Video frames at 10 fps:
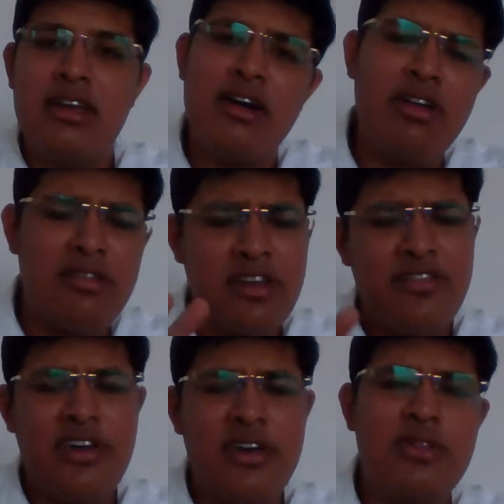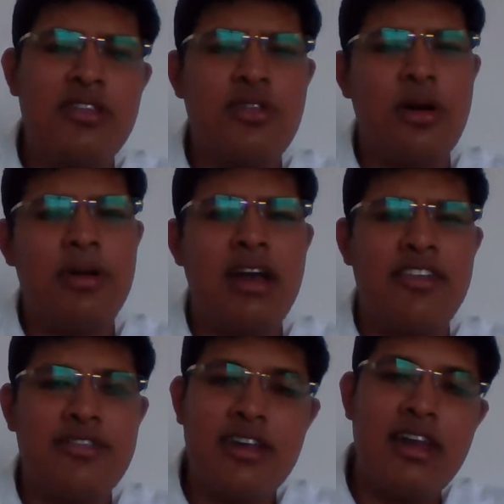Now I'll refer to this topic
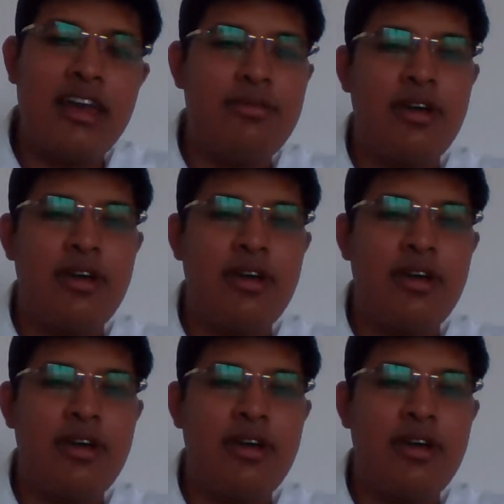after like